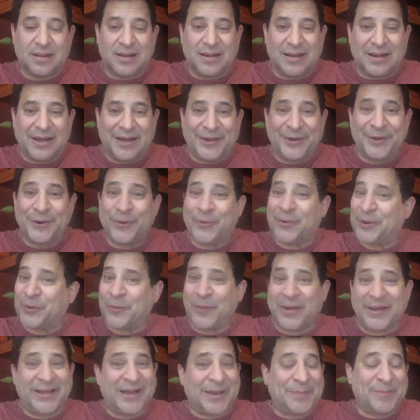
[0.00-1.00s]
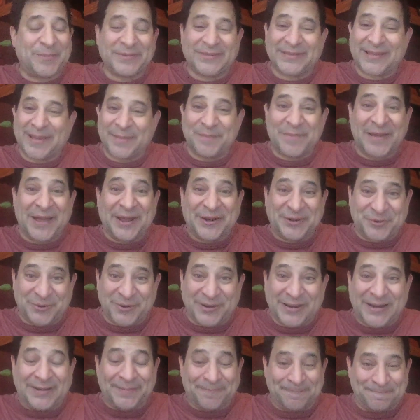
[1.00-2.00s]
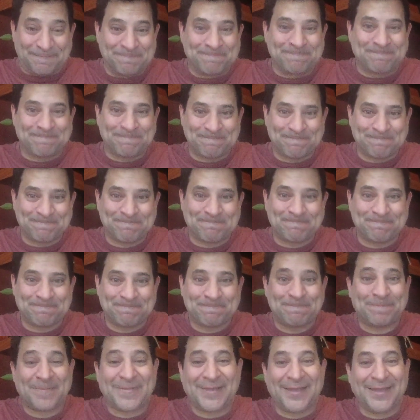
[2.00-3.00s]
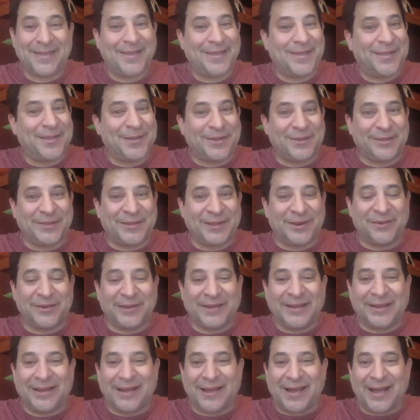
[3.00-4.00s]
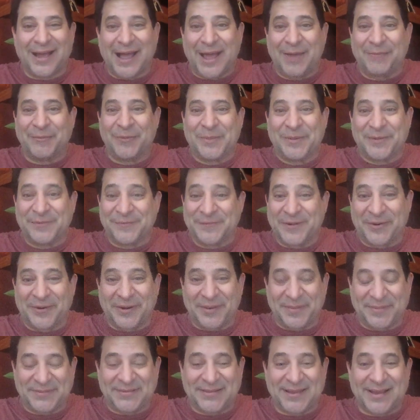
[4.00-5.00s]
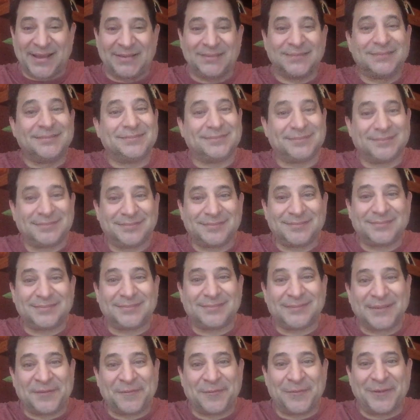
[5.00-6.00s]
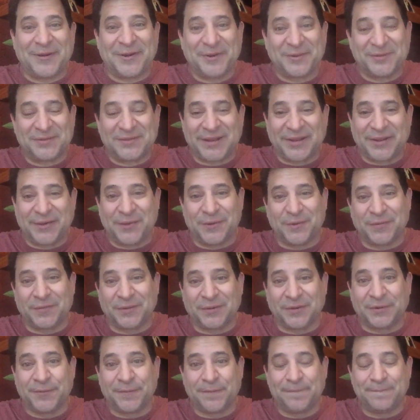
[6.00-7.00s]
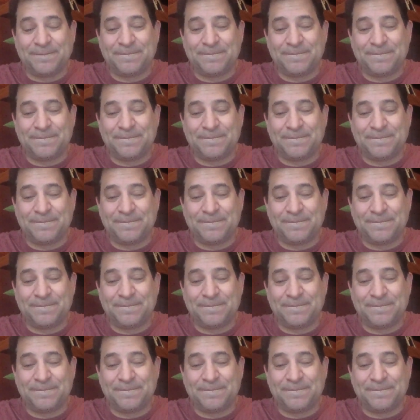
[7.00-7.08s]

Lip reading: I don't want to wake up with that bad dream. Clearly, I will be very upset if we don't take over.